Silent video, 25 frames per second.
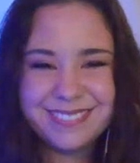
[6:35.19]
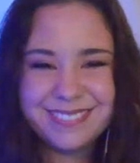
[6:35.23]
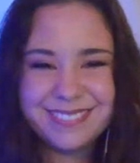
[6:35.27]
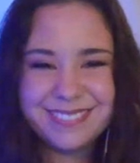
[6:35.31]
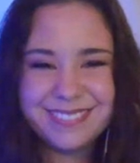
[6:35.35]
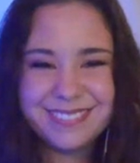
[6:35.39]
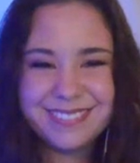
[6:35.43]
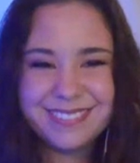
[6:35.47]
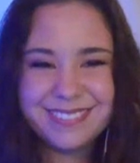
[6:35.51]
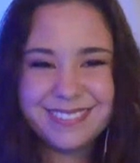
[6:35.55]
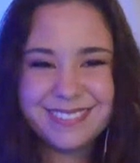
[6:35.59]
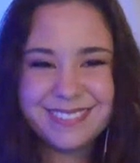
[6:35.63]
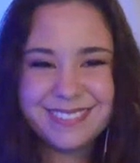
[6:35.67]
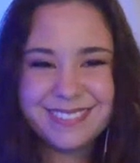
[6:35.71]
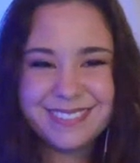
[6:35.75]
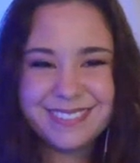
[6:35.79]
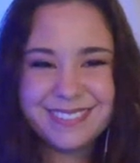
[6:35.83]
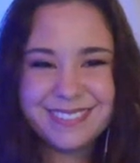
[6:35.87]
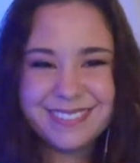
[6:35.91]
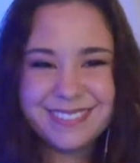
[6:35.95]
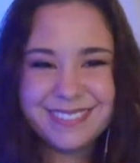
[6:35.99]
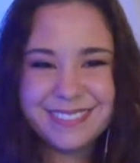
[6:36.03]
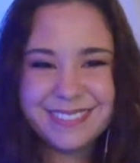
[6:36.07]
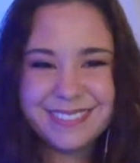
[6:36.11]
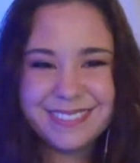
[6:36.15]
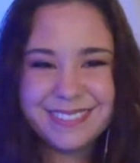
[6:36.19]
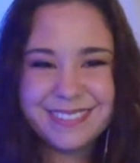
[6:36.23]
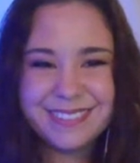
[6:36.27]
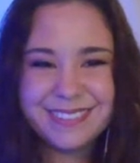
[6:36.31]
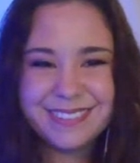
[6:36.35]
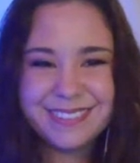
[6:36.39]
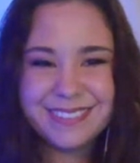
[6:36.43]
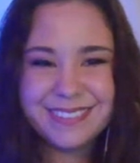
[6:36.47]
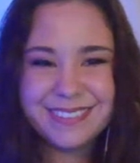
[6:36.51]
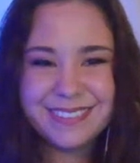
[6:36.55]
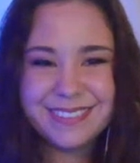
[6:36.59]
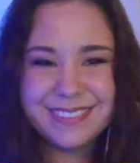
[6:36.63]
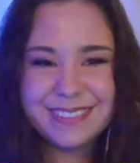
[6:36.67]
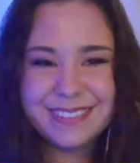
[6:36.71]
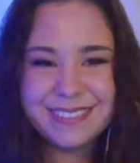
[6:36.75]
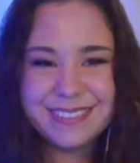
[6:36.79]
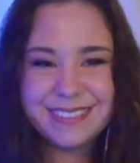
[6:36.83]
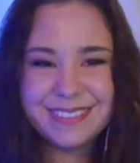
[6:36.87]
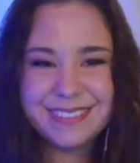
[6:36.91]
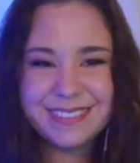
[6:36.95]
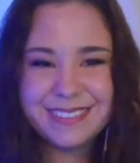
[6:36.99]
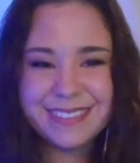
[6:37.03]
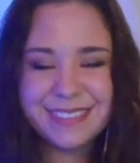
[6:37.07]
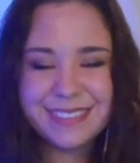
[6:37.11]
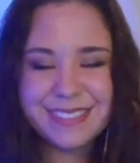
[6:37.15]

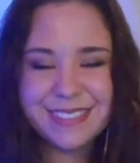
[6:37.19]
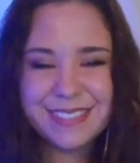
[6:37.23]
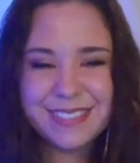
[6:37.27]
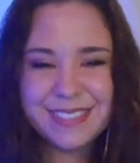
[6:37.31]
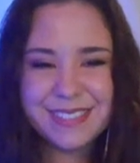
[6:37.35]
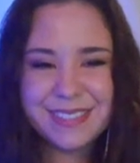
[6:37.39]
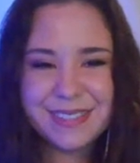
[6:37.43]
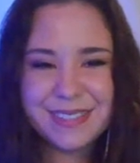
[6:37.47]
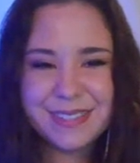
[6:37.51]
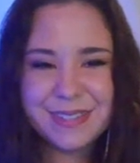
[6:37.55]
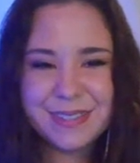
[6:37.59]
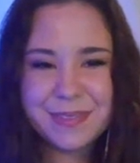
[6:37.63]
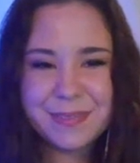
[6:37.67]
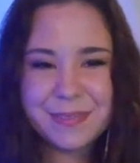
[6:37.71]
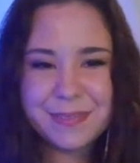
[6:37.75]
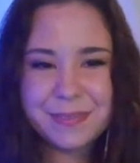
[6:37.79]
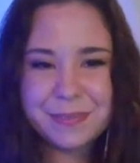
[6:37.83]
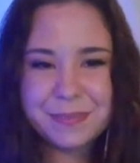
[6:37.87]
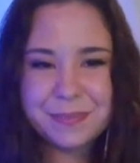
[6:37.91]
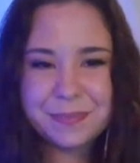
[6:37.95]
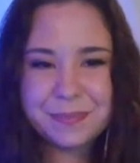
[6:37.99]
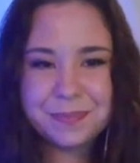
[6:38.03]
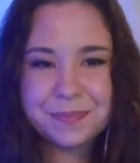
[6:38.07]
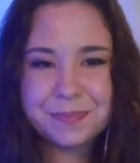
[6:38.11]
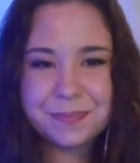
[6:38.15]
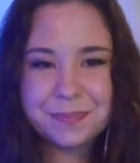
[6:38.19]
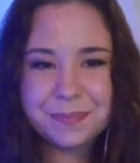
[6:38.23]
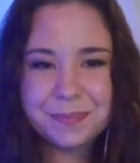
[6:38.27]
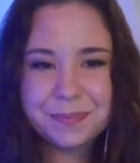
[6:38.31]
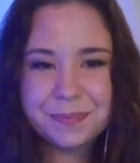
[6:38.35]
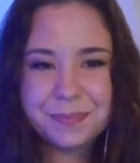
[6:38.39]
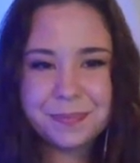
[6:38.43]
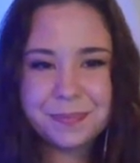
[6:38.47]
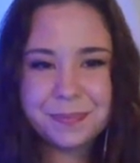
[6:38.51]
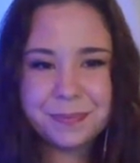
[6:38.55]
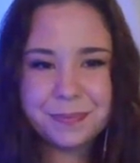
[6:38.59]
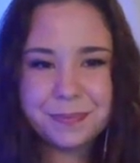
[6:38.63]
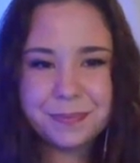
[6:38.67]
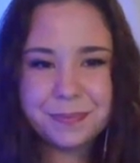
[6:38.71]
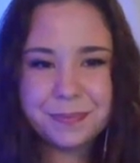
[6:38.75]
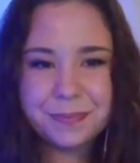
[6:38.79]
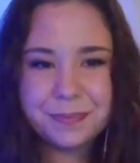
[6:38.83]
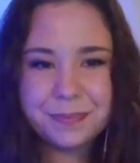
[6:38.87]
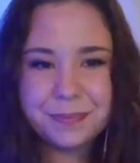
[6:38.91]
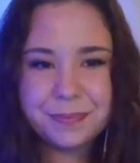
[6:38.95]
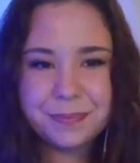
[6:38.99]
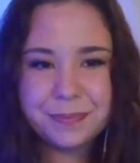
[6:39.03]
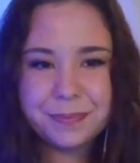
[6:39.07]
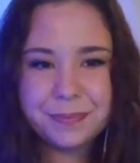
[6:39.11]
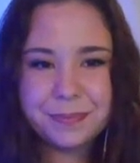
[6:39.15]

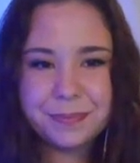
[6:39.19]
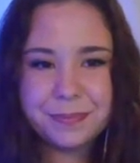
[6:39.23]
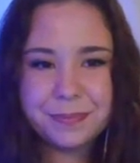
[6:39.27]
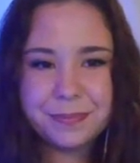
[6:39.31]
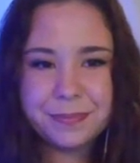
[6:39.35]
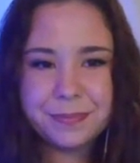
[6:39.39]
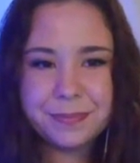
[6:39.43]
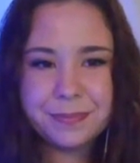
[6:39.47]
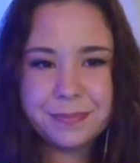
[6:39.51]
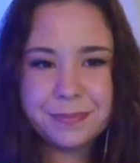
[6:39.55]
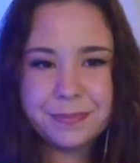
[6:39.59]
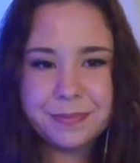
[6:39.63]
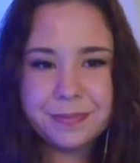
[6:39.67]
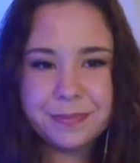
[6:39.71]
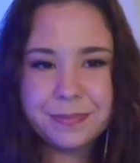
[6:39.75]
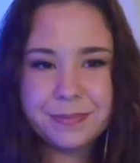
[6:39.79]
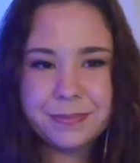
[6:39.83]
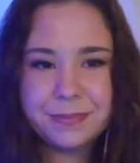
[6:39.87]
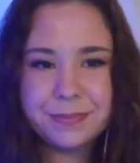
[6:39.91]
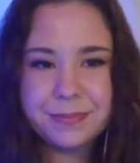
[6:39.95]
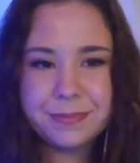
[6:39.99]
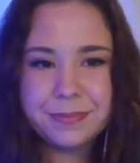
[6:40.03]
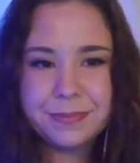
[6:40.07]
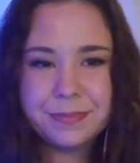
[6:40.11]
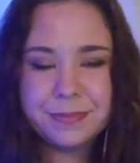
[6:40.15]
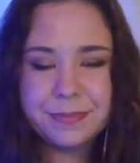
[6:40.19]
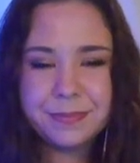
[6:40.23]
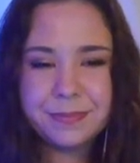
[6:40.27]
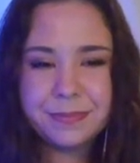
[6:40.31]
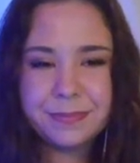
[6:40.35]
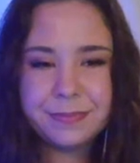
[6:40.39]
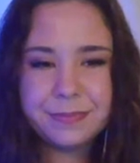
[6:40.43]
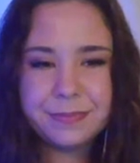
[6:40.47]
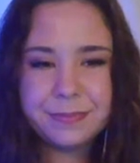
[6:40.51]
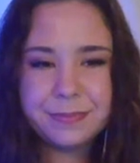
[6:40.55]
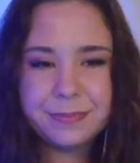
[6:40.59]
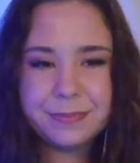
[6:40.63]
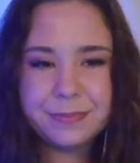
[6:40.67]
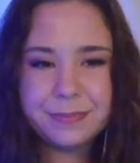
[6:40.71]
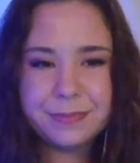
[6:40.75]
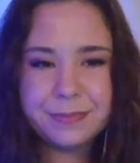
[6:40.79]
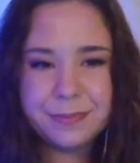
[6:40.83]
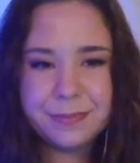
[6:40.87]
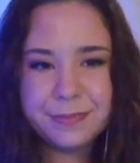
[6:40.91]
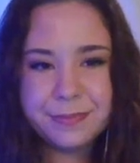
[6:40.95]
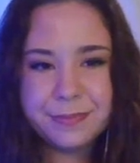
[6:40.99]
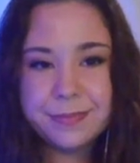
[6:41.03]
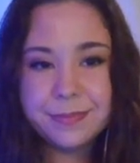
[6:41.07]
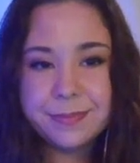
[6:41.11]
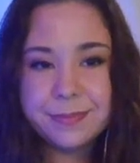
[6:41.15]

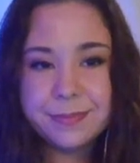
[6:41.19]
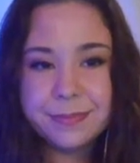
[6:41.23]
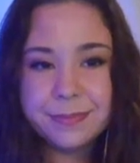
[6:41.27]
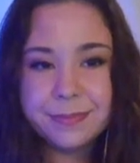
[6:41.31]
This person isn't speaking.